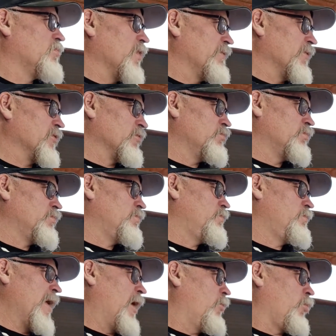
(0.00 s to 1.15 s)
if it's
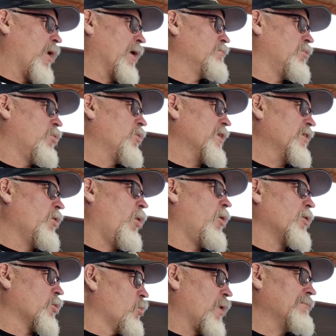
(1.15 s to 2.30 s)
about 1.9 or
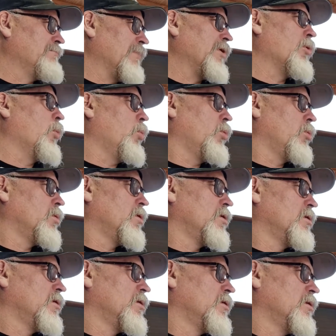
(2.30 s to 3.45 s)
1 mil,
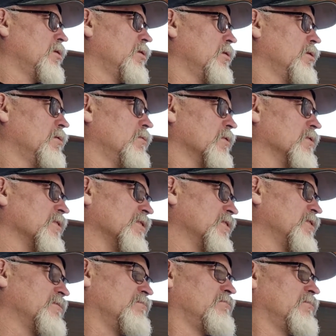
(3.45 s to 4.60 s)
which is
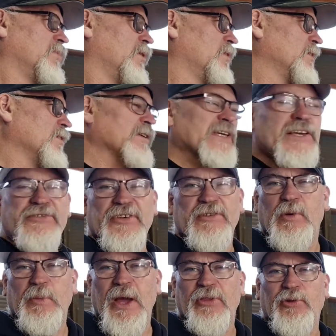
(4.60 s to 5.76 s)
I'm guessing
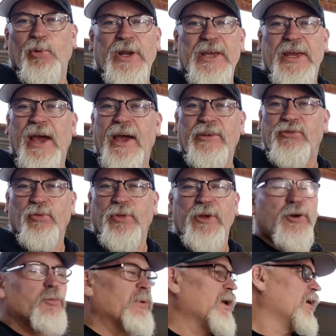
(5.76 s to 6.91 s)
about 20 gauge or
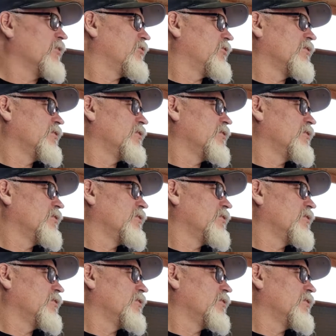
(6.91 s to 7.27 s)
thereabouts,